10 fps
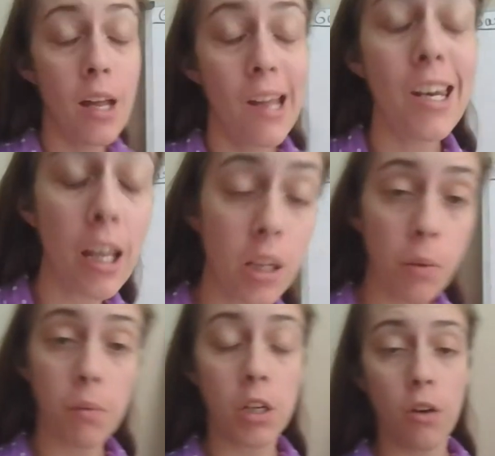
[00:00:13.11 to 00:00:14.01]
Not that
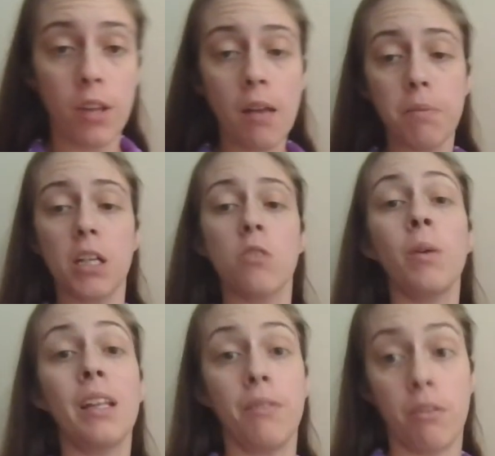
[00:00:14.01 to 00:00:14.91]
we would know that because we
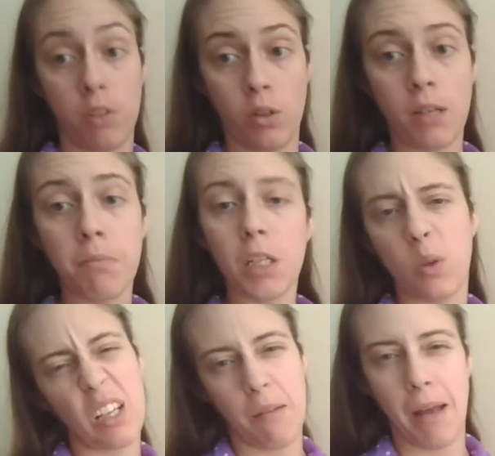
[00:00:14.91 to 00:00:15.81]
live in Florida, but you
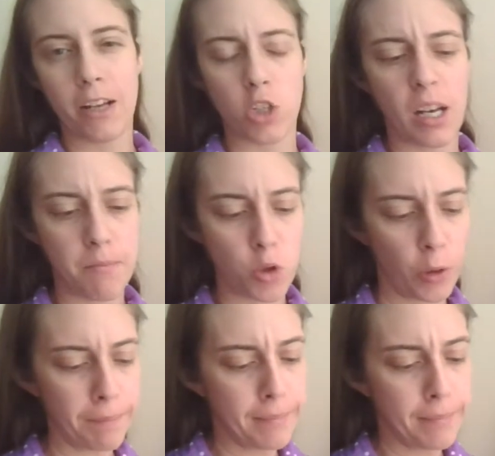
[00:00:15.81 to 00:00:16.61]
can imagine, I'm sure.